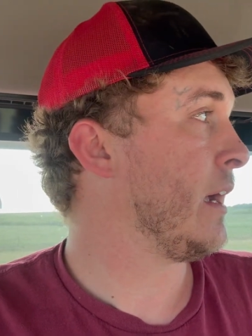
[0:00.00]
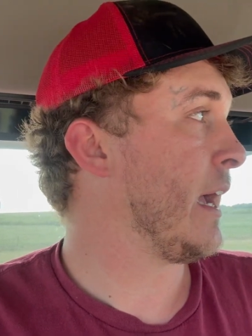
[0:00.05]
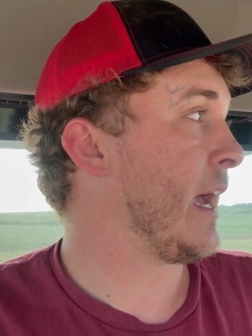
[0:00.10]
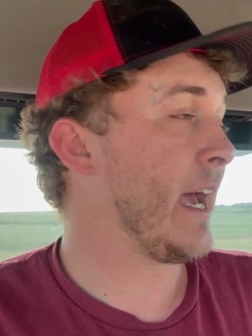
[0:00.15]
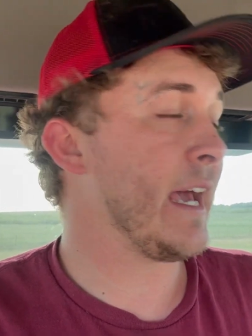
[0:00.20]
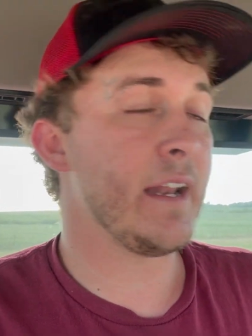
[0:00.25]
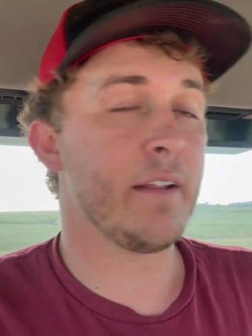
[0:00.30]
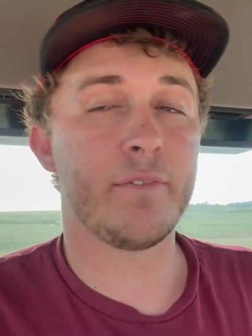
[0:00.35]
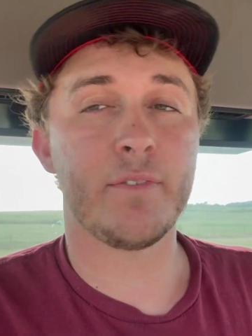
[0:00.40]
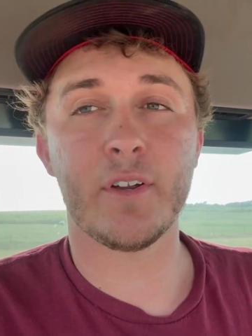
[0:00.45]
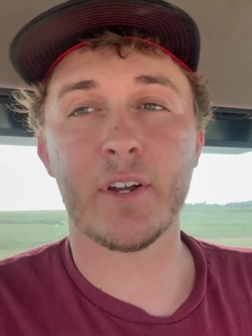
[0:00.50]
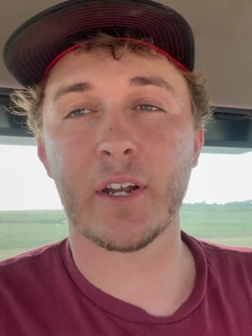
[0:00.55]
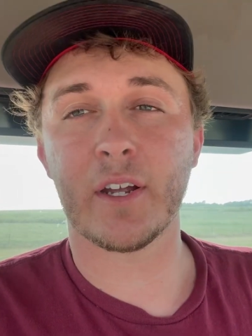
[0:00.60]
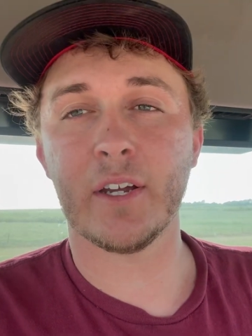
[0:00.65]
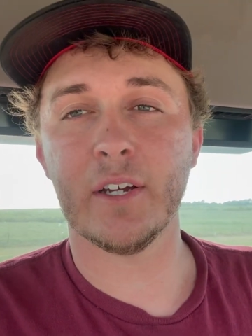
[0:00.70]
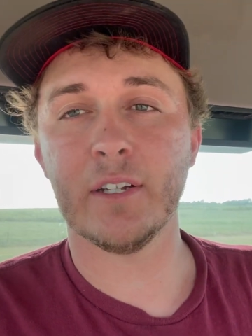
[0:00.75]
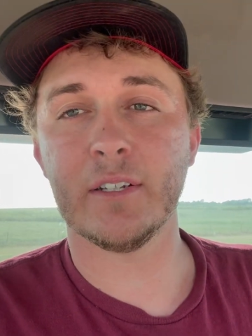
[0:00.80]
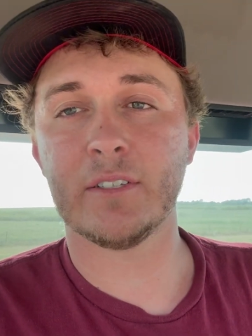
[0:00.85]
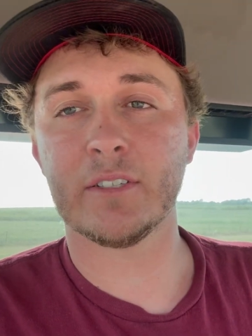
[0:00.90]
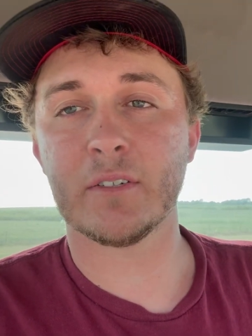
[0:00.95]
And if you're a
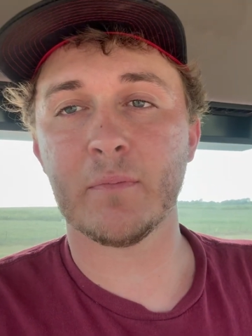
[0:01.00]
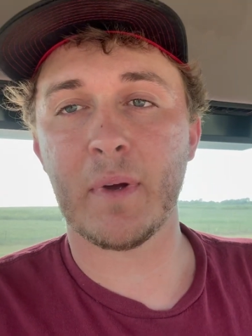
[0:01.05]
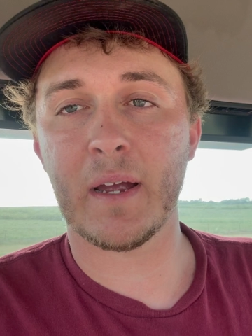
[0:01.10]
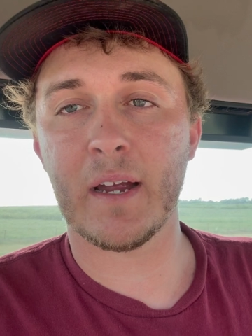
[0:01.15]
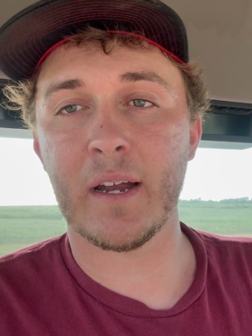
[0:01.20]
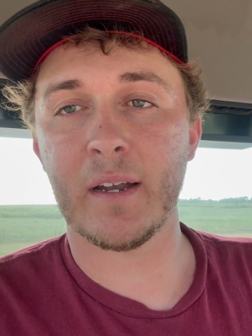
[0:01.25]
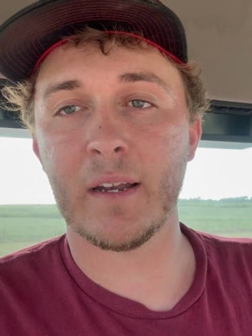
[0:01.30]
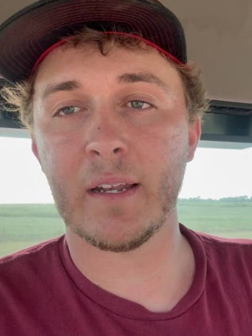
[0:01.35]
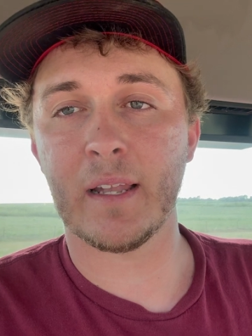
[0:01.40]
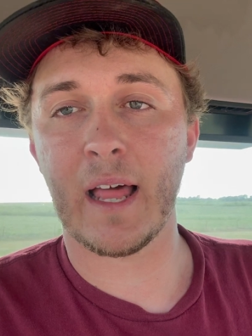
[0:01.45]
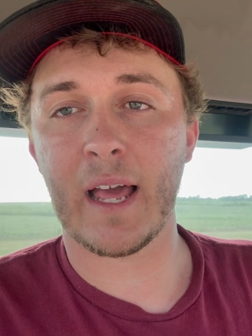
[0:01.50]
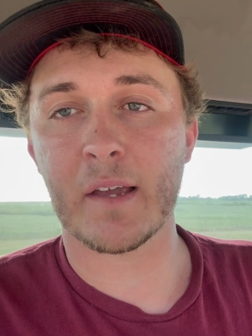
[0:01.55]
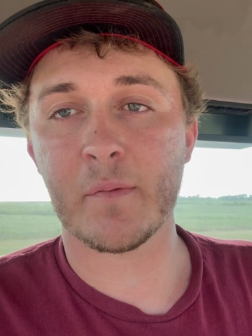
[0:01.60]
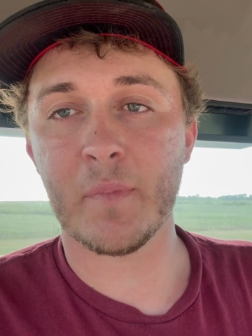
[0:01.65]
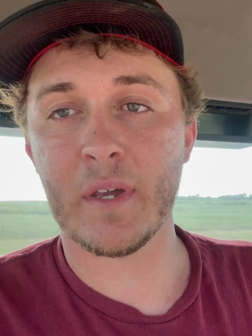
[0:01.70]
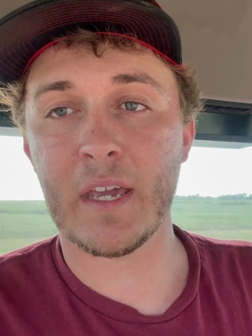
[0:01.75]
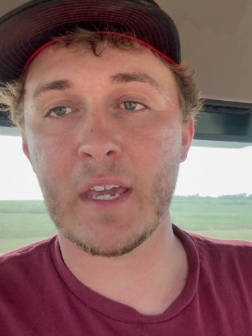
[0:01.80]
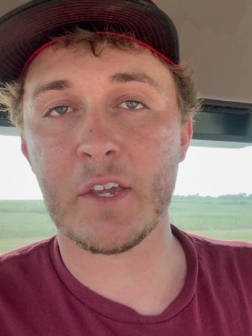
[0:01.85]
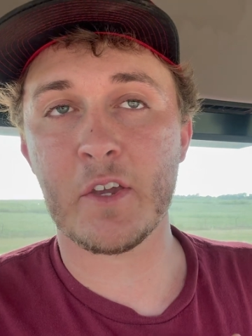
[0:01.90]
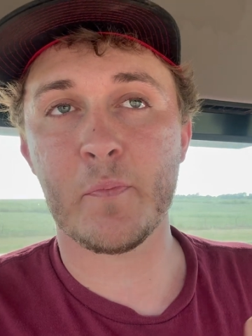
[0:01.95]
good Samaritan like
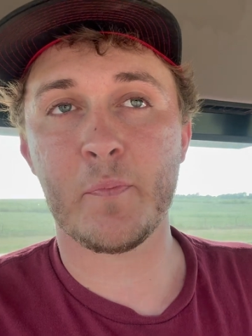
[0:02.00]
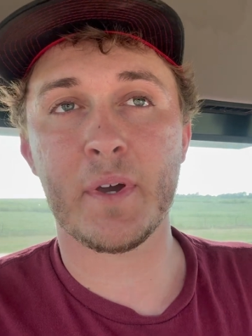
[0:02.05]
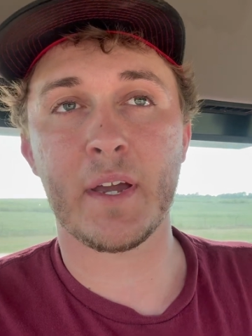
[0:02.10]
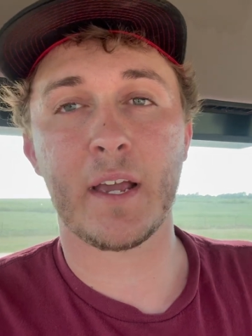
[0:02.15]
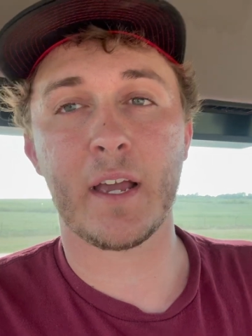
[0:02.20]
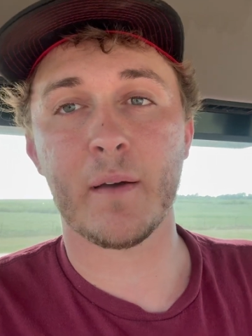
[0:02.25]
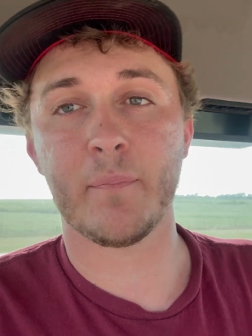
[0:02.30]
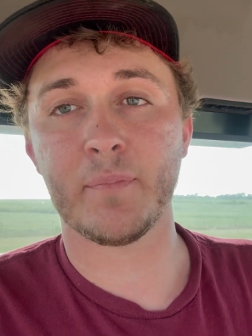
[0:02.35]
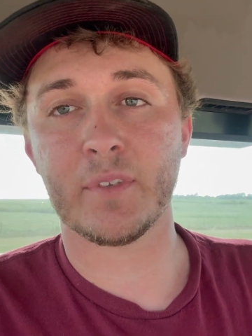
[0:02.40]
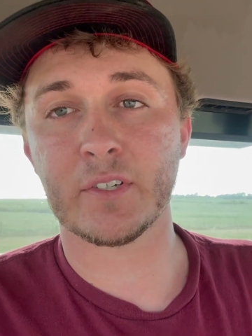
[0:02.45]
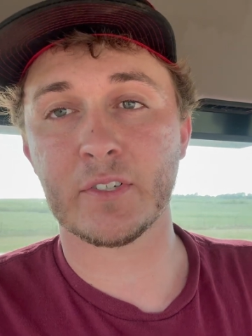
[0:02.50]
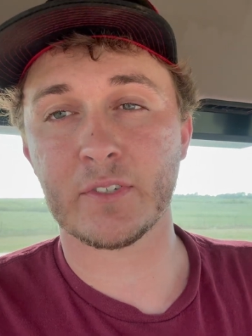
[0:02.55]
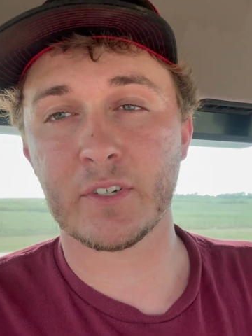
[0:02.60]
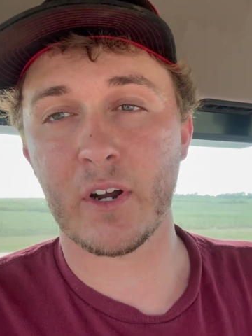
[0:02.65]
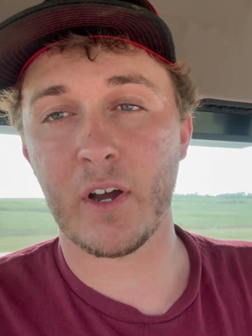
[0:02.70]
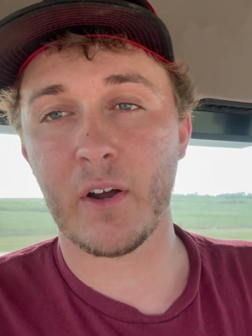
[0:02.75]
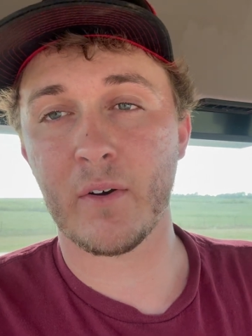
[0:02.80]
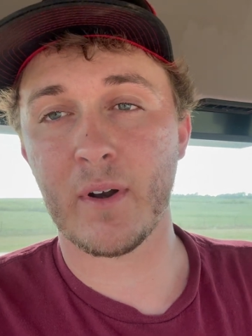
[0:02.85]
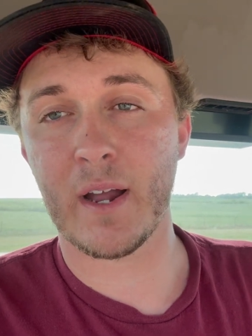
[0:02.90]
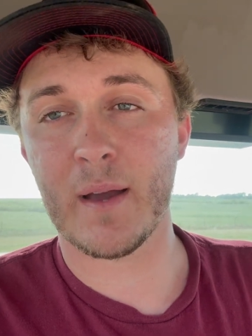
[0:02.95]
me, you pick up the
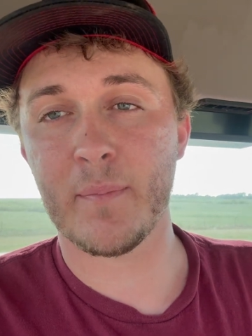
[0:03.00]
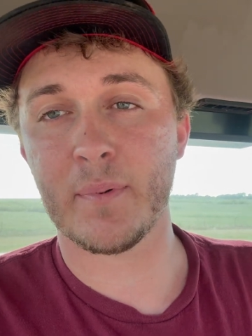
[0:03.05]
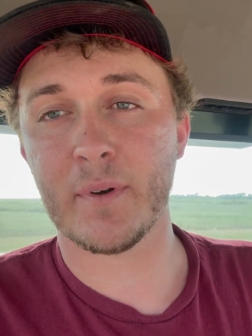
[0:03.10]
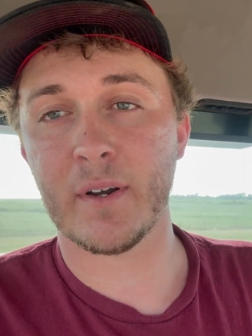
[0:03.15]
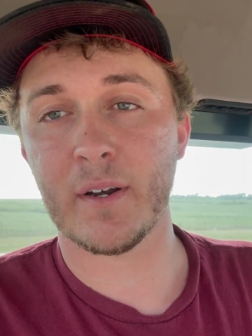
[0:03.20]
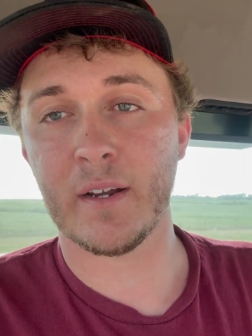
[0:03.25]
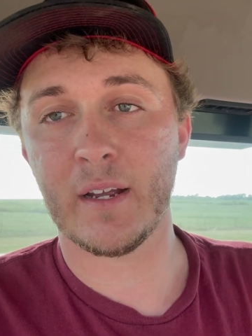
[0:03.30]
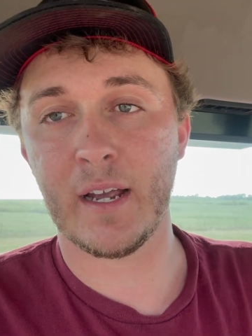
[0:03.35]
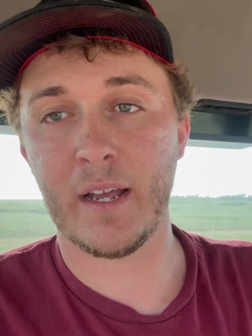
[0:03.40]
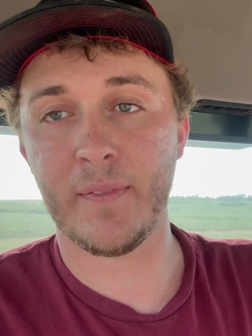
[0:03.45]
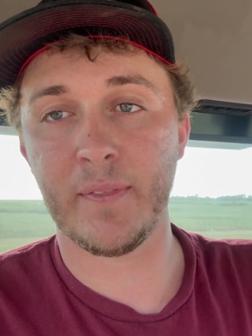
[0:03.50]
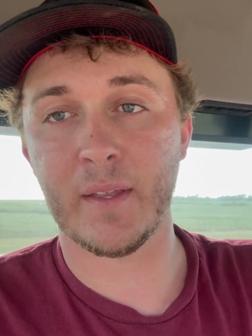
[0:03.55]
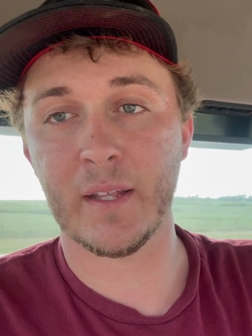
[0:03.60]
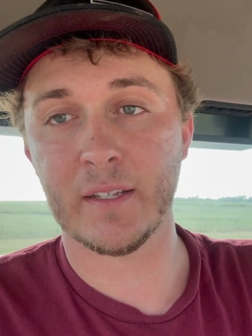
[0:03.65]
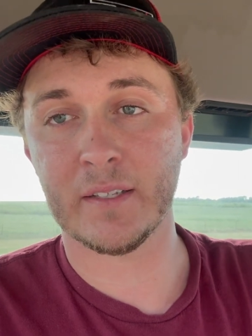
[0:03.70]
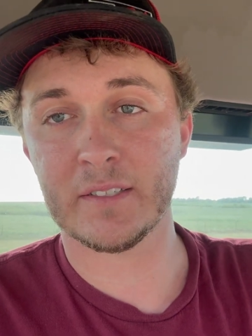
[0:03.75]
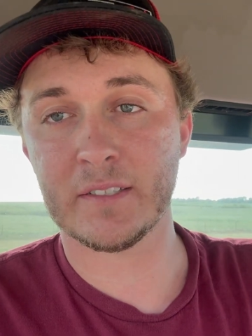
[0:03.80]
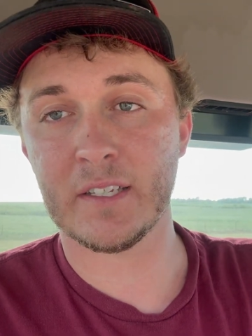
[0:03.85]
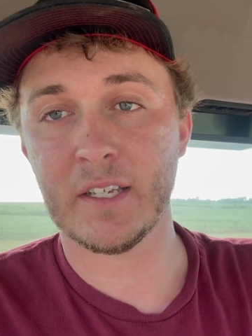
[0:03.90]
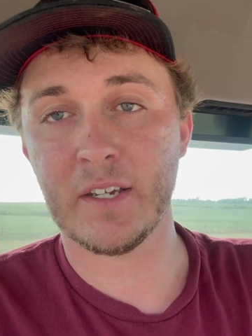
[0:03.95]
straw wrapper and the
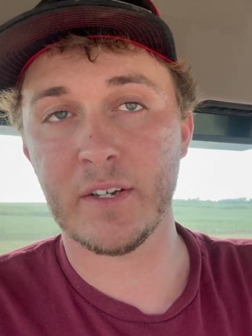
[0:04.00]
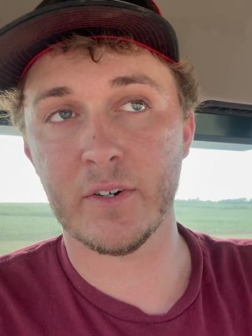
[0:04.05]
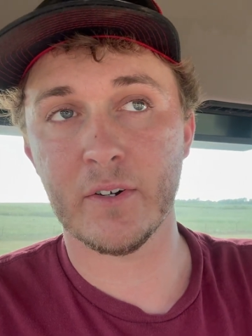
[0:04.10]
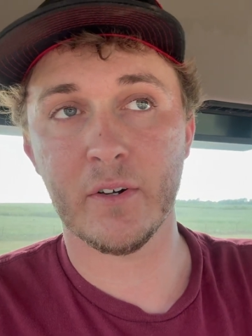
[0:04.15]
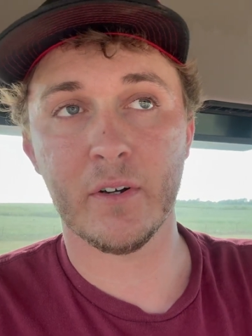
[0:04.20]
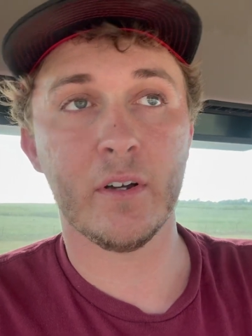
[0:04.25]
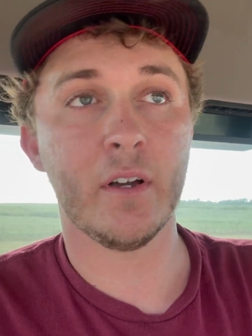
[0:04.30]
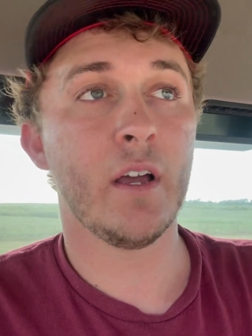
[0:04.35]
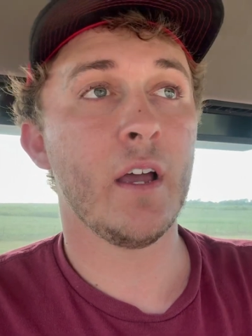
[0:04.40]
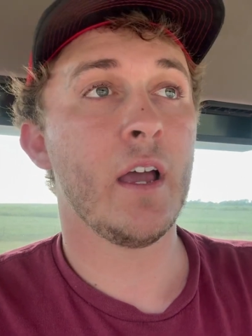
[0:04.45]
seal,